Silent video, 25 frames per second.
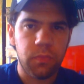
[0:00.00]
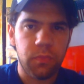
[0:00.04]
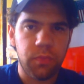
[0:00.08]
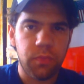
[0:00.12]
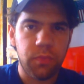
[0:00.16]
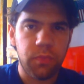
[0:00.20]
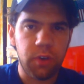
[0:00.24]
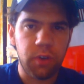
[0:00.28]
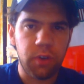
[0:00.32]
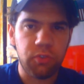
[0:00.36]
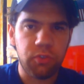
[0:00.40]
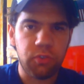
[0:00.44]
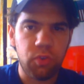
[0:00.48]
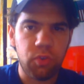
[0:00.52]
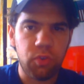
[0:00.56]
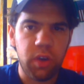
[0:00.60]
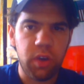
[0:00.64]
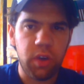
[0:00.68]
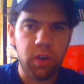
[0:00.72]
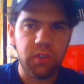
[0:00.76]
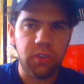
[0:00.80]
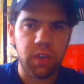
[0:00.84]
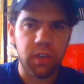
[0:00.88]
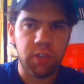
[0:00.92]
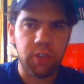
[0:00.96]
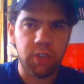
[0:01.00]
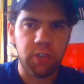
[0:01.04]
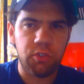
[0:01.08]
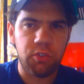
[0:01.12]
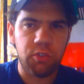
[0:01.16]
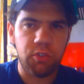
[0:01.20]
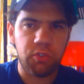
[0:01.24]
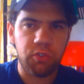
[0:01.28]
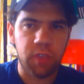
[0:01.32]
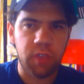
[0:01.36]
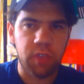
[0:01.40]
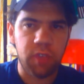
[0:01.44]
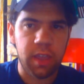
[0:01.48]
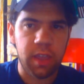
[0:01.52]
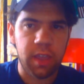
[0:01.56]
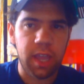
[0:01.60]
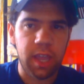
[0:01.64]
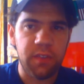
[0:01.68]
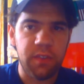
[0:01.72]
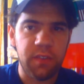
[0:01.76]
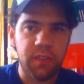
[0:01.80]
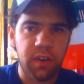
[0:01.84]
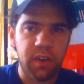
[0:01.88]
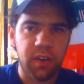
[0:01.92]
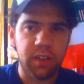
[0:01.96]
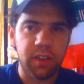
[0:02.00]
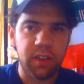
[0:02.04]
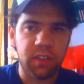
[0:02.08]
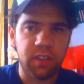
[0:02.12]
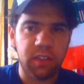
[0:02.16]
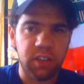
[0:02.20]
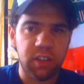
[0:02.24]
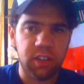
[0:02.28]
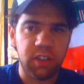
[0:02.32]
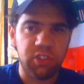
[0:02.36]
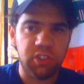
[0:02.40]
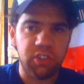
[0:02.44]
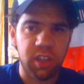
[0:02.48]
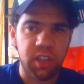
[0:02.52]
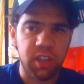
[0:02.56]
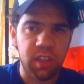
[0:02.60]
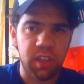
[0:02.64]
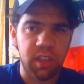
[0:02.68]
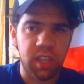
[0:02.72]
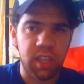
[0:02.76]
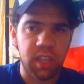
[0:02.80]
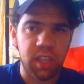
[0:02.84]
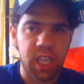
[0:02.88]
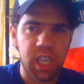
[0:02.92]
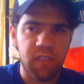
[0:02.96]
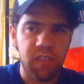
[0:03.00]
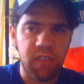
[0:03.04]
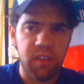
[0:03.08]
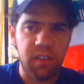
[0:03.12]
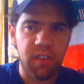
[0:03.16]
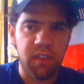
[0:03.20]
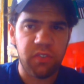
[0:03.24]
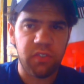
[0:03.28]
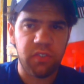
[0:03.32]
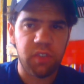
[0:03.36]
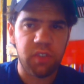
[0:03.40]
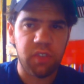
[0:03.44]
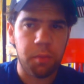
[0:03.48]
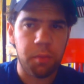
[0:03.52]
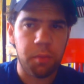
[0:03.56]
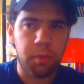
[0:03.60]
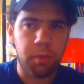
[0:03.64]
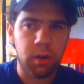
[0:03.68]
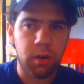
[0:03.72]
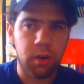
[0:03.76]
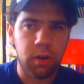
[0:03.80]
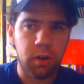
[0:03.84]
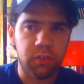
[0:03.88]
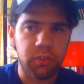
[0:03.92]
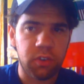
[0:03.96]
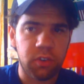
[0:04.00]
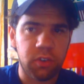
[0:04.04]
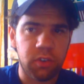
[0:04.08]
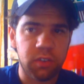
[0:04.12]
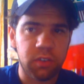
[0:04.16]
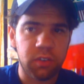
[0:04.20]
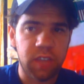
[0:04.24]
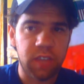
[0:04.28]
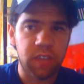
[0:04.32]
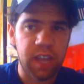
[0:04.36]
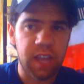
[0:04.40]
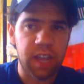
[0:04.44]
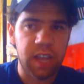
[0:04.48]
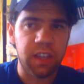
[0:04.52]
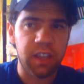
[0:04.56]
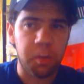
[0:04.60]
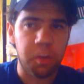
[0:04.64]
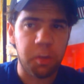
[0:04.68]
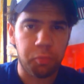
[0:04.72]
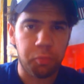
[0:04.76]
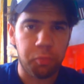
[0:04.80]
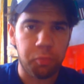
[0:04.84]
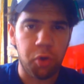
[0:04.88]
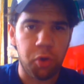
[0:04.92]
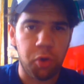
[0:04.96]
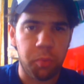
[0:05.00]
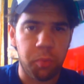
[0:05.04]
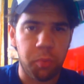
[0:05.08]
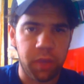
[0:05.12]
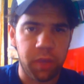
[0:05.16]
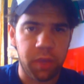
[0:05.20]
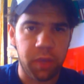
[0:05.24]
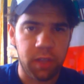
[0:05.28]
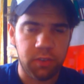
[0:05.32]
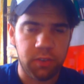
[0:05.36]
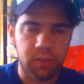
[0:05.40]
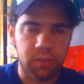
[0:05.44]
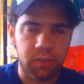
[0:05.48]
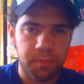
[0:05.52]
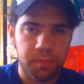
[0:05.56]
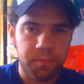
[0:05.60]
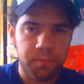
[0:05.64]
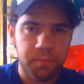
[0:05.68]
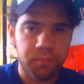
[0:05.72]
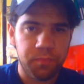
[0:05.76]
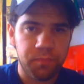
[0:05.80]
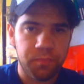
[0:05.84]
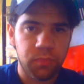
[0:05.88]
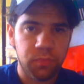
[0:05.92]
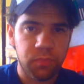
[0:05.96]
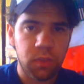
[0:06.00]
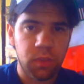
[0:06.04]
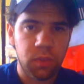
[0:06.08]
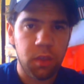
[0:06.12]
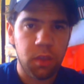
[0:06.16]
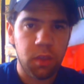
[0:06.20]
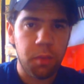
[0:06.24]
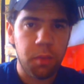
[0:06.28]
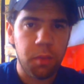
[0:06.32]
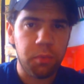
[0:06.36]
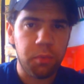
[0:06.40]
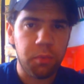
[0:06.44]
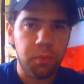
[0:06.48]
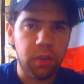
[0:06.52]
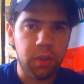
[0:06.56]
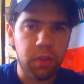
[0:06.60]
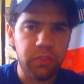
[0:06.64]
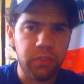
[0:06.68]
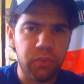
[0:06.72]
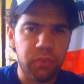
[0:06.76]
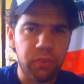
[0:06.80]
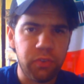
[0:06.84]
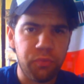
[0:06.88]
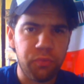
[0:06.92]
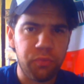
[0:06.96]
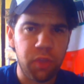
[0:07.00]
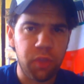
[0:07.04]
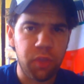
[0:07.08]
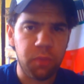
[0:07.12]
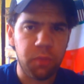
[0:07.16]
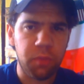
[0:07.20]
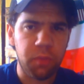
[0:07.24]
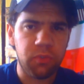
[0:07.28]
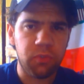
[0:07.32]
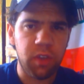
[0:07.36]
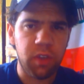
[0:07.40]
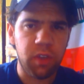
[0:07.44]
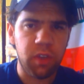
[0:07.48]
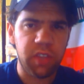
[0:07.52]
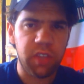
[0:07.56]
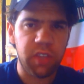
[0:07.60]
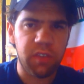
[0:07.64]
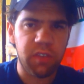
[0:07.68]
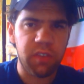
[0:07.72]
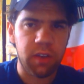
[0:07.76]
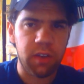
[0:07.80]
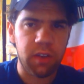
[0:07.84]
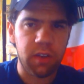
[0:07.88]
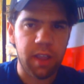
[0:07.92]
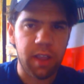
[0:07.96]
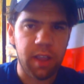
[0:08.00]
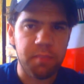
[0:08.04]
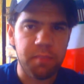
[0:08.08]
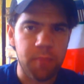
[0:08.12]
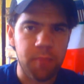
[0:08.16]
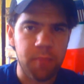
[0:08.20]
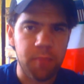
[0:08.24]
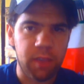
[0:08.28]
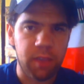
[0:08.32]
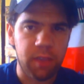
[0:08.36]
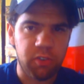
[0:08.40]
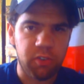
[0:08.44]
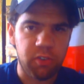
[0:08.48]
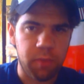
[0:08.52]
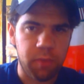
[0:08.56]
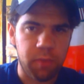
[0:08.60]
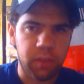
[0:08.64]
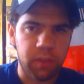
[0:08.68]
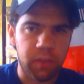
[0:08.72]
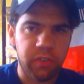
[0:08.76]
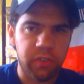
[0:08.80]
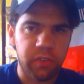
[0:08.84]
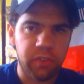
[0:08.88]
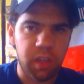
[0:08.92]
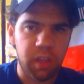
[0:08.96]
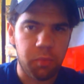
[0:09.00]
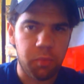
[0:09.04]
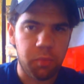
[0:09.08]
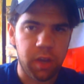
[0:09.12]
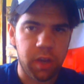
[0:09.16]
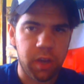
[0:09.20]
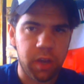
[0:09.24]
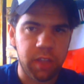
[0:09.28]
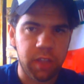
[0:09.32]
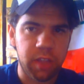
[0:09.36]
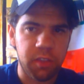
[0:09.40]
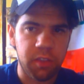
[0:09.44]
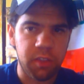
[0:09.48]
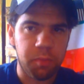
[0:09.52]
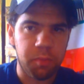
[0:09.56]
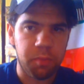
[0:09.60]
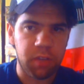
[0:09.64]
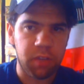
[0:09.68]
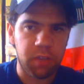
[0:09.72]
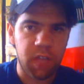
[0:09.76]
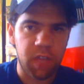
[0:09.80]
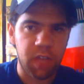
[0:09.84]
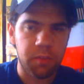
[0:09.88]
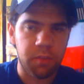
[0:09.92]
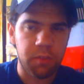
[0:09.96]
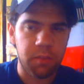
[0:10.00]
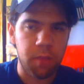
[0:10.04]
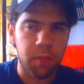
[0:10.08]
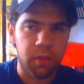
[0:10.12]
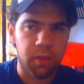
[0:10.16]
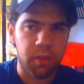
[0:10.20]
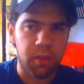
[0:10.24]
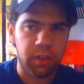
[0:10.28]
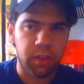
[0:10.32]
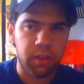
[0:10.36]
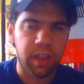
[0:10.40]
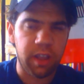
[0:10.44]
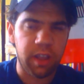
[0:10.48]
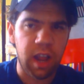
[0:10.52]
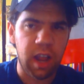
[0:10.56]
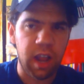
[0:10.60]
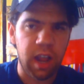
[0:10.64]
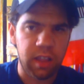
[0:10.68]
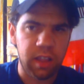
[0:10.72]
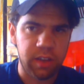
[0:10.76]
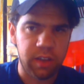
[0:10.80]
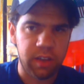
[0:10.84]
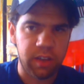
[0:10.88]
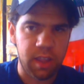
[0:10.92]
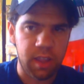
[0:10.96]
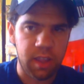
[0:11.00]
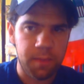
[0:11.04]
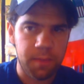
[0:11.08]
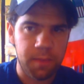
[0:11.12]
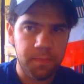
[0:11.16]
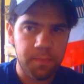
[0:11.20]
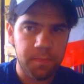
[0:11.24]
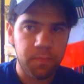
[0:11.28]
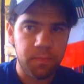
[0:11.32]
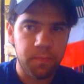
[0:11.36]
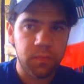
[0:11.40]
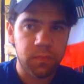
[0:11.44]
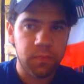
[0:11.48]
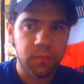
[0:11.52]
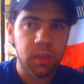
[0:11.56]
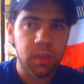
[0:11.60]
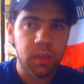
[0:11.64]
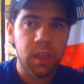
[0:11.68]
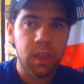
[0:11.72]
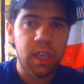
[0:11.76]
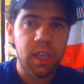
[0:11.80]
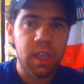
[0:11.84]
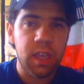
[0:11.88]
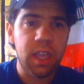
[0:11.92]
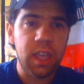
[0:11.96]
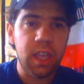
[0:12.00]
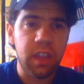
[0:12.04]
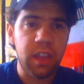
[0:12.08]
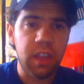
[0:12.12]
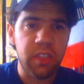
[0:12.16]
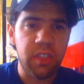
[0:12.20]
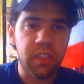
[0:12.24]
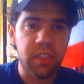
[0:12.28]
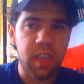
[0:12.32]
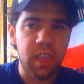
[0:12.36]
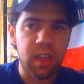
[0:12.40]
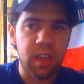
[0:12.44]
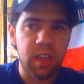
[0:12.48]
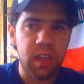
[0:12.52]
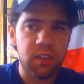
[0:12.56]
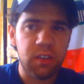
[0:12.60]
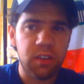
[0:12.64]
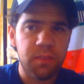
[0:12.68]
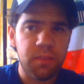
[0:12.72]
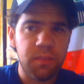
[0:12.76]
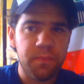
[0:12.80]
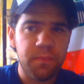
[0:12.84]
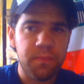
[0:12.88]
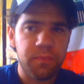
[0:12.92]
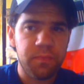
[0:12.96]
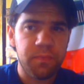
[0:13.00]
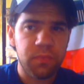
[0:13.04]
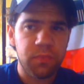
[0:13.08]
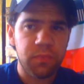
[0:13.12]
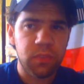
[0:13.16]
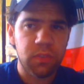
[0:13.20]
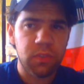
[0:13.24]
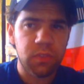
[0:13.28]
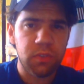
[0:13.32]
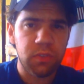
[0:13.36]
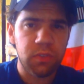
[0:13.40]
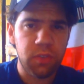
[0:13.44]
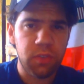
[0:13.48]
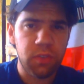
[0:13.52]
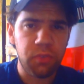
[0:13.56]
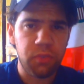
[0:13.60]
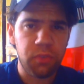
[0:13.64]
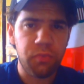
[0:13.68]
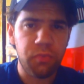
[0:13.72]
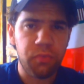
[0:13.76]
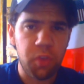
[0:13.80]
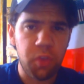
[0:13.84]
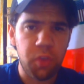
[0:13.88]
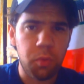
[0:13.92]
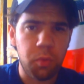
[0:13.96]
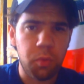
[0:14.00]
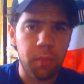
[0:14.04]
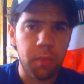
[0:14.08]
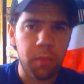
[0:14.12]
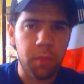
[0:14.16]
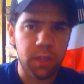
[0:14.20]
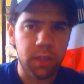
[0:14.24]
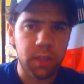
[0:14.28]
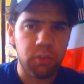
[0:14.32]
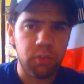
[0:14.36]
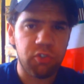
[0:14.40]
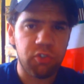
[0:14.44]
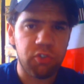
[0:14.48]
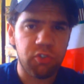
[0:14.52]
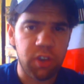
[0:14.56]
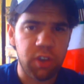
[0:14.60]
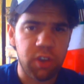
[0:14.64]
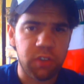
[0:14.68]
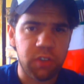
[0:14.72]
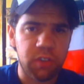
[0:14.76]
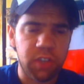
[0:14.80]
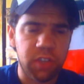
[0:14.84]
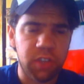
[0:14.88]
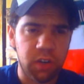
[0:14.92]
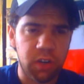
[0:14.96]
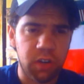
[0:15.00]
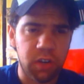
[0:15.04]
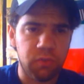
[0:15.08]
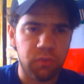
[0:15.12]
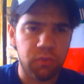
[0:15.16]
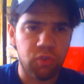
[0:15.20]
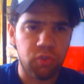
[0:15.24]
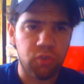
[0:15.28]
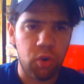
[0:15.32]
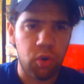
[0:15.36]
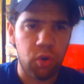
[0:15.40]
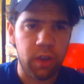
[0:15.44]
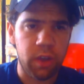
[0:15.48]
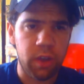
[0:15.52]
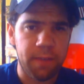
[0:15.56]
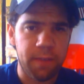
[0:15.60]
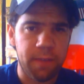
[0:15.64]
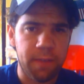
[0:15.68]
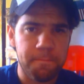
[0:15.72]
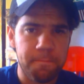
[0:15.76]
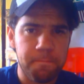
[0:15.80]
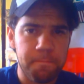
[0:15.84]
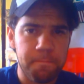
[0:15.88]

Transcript: Their stories are interesting and very touching, even if some parts are a tad inappropriate. Plus, this film does give a nice message about celebrating this beloved motherly holiday. And in the end, this film will make you shed a tear of joy.